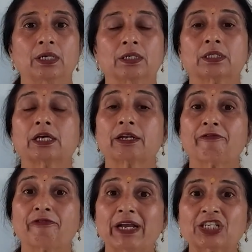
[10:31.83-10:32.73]
the
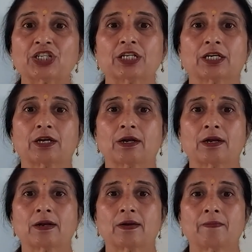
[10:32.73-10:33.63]
refraction
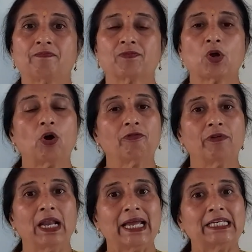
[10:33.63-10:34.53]
of
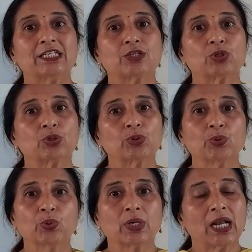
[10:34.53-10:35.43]
light
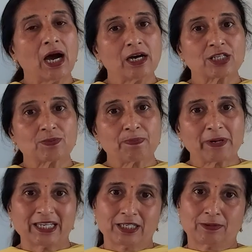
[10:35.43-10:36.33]
through glass
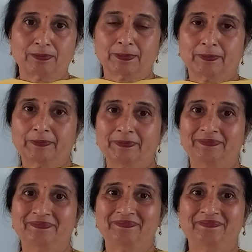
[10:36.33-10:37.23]
prism.
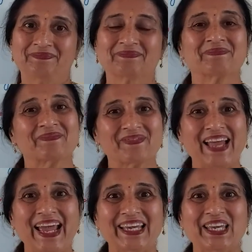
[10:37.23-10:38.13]

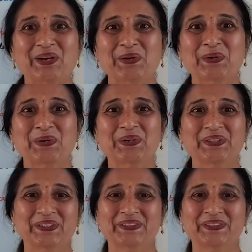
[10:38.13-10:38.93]
Thank you.